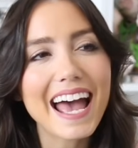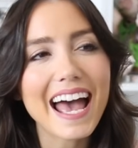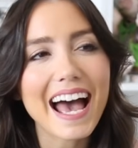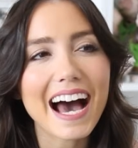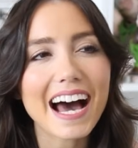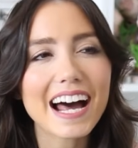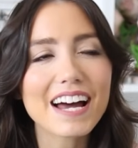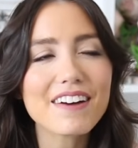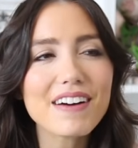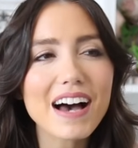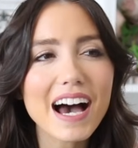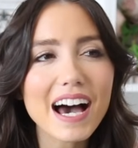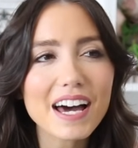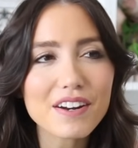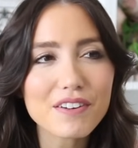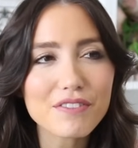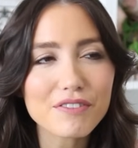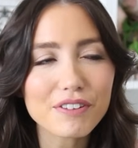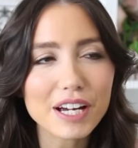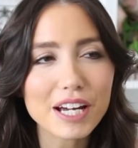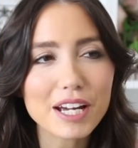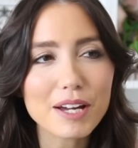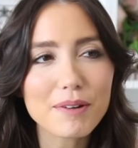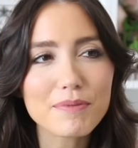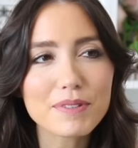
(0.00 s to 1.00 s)
I've had a
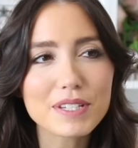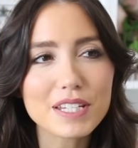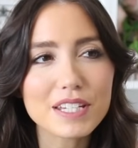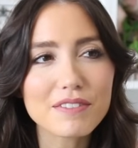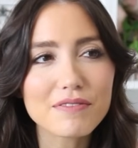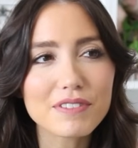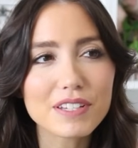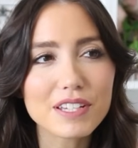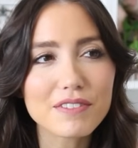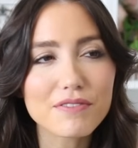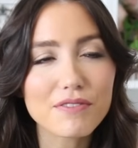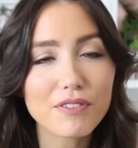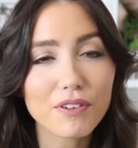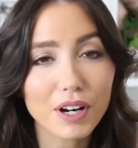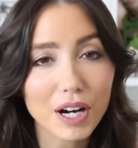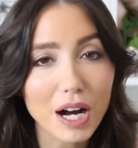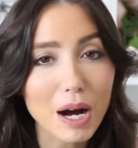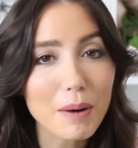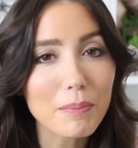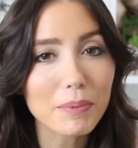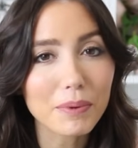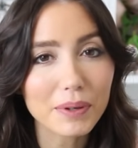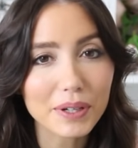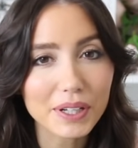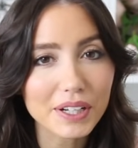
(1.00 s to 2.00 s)
Frame TV for a
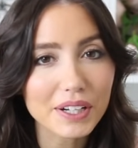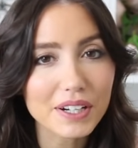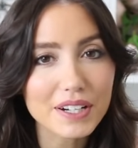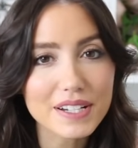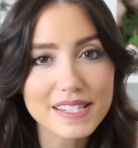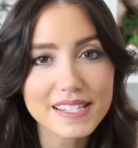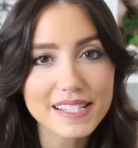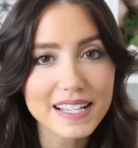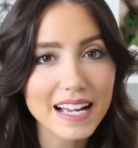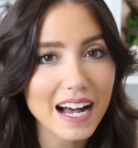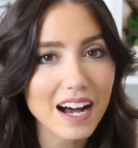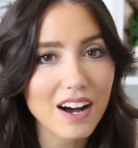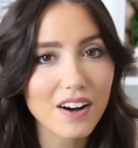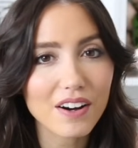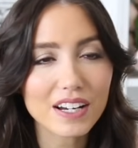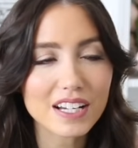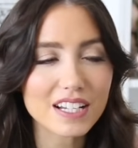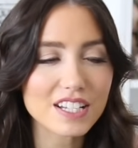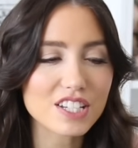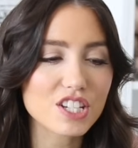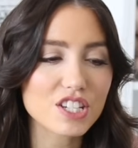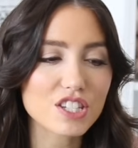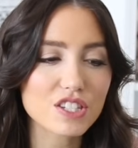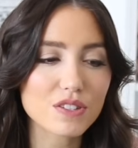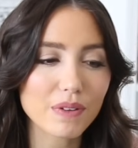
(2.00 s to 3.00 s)
couple years now, and
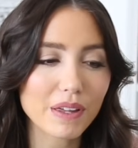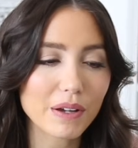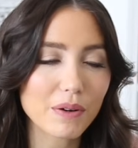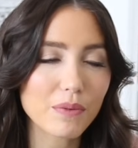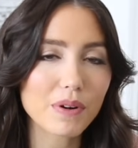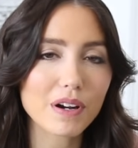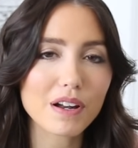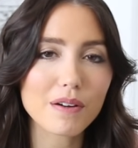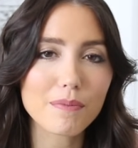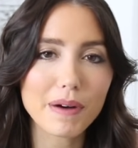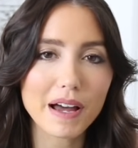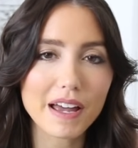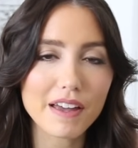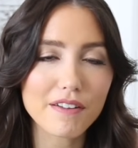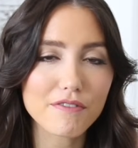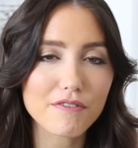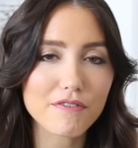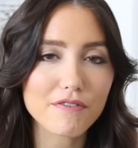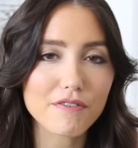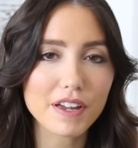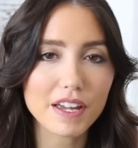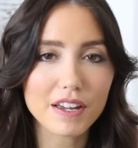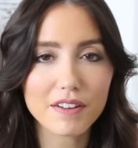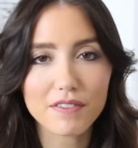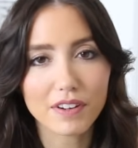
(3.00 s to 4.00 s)
it's just like one of my
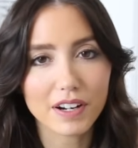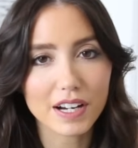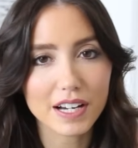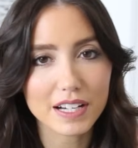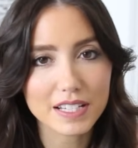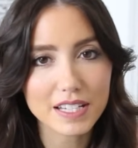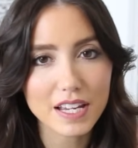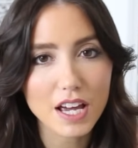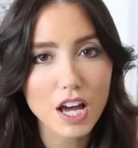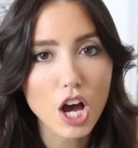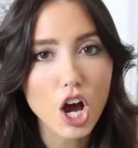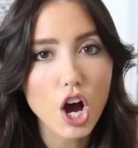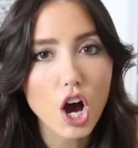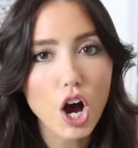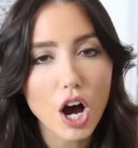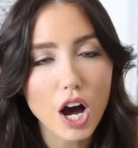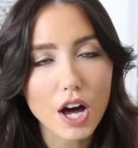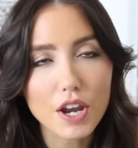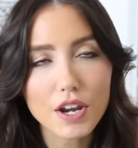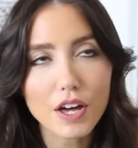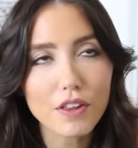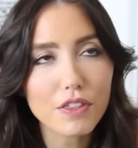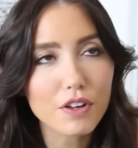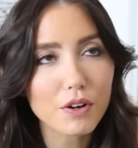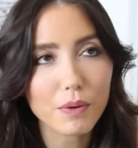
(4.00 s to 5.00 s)
favorite
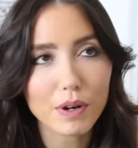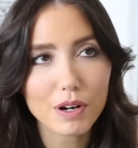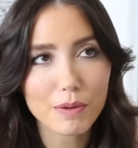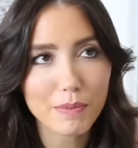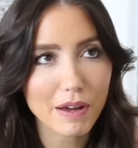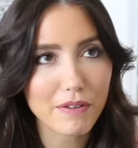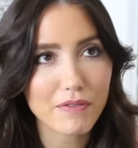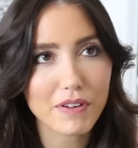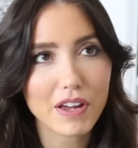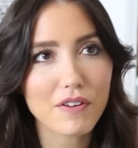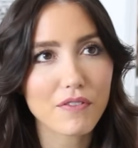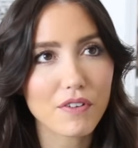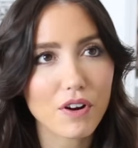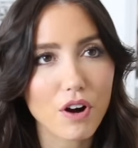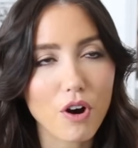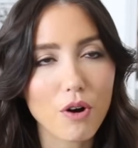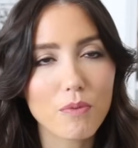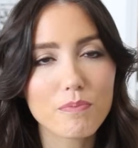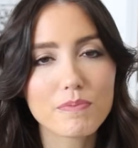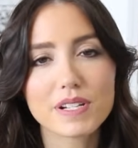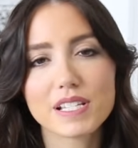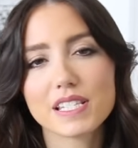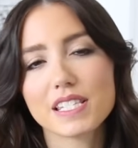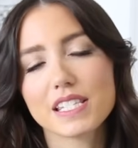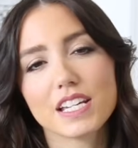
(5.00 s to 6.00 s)
another one of my favorite
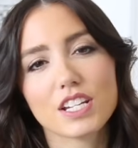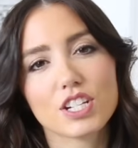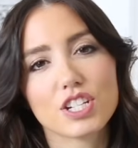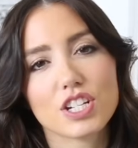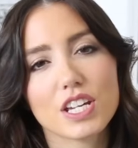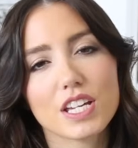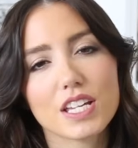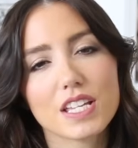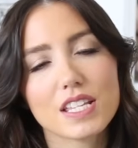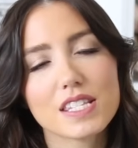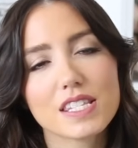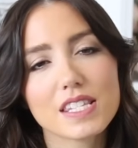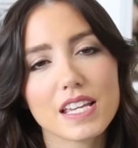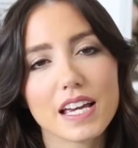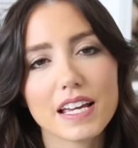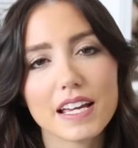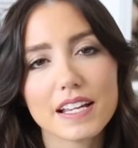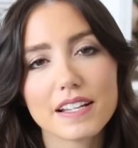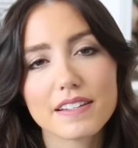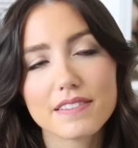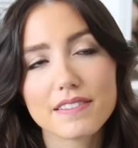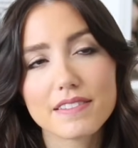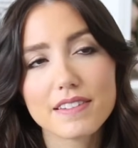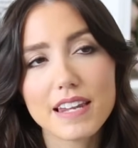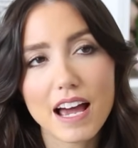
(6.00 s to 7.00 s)
home decisions.
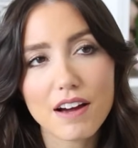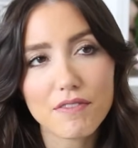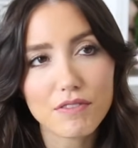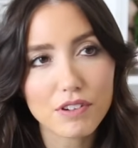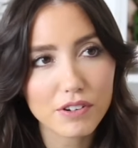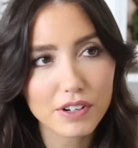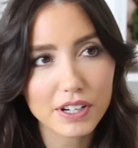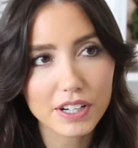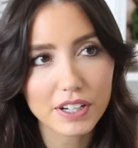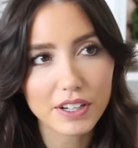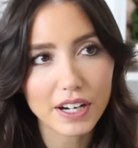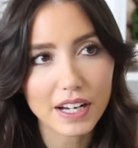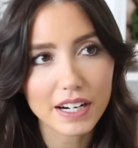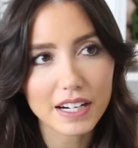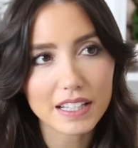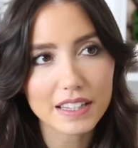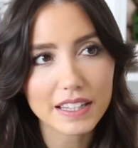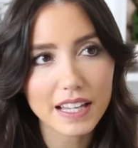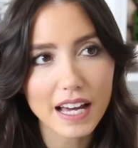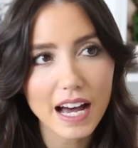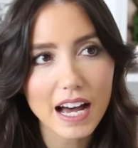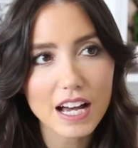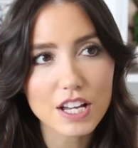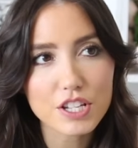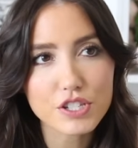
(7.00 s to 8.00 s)
I never regretted
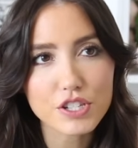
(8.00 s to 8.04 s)
that.